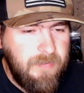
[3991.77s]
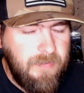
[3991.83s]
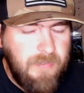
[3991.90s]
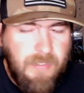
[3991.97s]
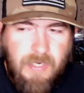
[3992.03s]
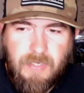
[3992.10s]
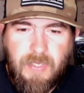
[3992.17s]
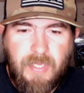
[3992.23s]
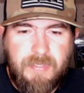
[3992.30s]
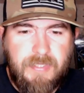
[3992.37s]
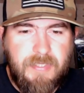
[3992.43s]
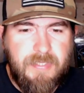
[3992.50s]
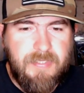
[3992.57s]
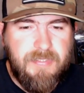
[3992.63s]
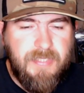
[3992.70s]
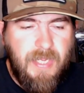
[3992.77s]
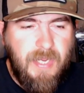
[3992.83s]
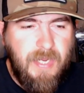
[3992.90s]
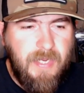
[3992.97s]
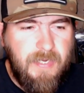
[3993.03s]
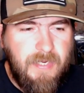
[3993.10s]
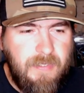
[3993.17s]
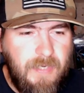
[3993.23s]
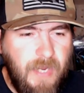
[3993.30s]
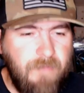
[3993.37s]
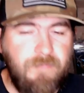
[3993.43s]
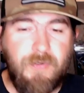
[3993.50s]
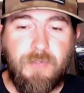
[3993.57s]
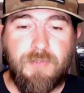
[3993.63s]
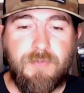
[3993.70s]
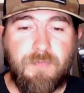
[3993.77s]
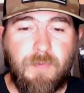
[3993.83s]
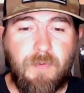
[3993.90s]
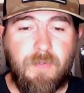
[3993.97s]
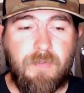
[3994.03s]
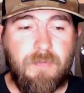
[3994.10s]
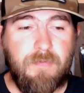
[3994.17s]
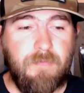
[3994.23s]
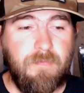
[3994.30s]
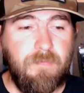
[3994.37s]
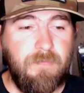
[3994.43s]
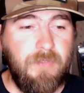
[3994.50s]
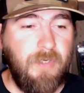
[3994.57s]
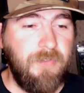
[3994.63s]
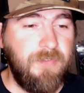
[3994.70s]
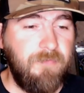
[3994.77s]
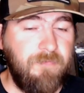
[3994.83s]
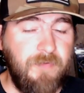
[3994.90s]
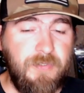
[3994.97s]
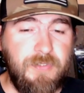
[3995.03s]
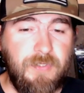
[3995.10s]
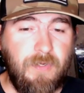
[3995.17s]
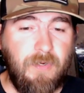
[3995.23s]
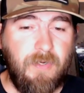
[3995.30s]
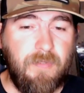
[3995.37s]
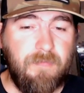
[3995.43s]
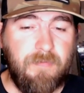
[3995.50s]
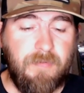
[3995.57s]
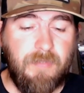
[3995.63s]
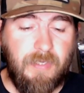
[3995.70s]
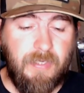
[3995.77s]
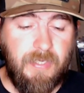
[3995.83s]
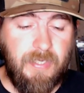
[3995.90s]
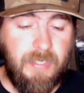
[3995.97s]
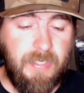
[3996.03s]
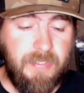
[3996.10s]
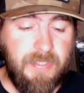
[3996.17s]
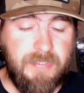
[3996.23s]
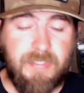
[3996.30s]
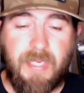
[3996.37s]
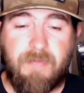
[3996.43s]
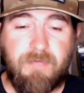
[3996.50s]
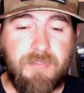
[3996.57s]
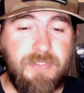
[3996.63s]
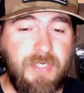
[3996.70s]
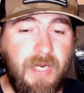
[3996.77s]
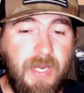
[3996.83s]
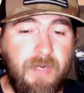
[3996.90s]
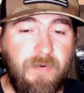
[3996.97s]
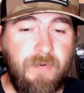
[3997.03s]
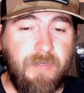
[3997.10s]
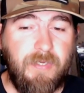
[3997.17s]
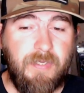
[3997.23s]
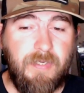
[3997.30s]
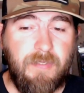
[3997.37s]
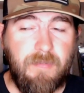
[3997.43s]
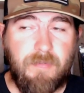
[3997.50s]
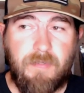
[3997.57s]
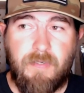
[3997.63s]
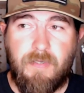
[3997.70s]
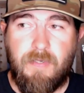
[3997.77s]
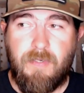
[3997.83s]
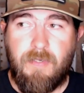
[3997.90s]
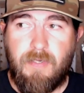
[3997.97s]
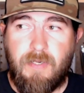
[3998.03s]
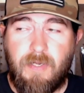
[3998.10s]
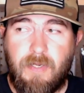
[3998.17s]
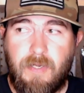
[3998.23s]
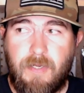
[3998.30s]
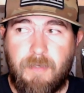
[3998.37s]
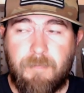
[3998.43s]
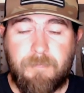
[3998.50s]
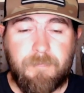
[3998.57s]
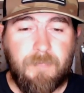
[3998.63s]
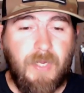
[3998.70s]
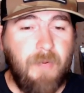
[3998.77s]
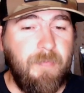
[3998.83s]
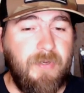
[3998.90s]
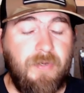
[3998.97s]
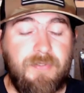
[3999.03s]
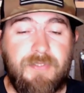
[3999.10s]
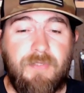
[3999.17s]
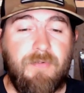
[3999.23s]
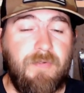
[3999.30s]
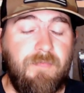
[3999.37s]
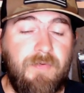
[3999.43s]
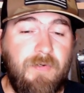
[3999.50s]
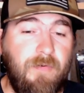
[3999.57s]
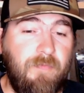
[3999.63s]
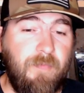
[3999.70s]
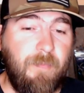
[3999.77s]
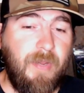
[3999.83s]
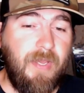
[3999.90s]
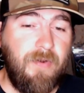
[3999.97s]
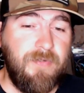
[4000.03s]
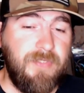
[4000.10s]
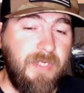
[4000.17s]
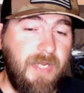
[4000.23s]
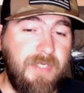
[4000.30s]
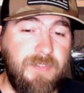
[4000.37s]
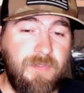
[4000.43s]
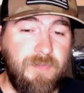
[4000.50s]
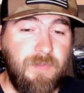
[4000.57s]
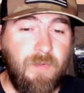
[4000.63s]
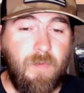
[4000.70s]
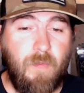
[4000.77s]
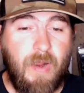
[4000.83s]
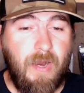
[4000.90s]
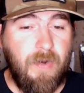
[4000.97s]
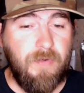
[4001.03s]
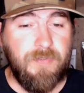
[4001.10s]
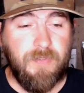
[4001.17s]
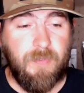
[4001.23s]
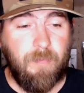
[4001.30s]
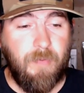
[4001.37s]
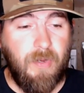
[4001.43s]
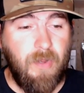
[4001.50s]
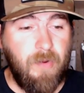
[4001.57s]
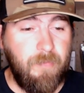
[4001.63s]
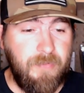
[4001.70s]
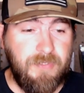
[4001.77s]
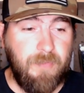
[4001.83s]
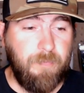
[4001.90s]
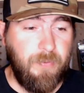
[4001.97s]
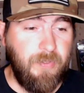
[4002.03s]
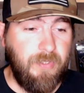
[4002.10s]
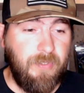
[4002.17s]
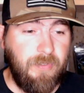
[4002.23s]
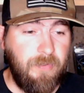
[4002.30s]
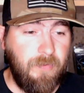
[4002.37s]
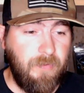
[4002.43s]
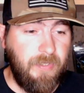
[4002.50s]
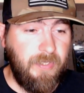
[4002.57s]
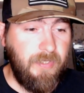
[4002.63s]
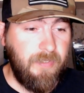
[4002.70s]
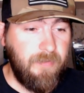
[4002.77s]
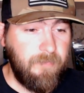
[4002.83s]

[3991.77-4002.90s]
I like the design. I've used one. Caught some fish on it. It doesn't have a giant hook in it. Um, I'll be honest, I don't even know if it matters. It has those little wires on the bottom. It's a pretty good little head.